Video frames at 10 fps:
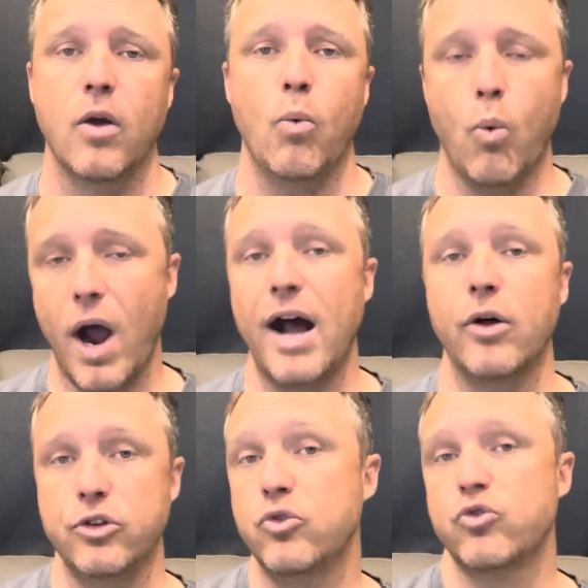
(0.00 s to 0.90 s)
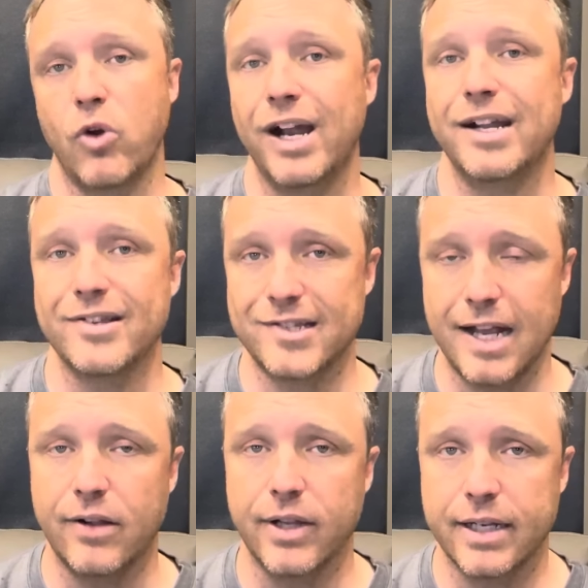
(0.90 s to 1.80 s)
while you try to
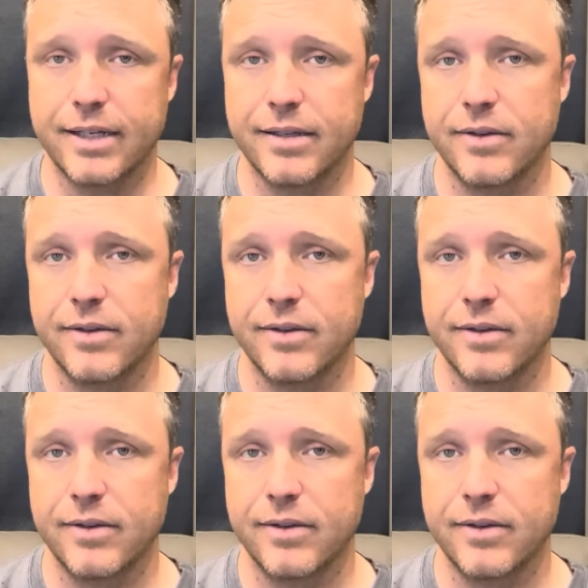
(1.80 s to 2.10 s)
sell it.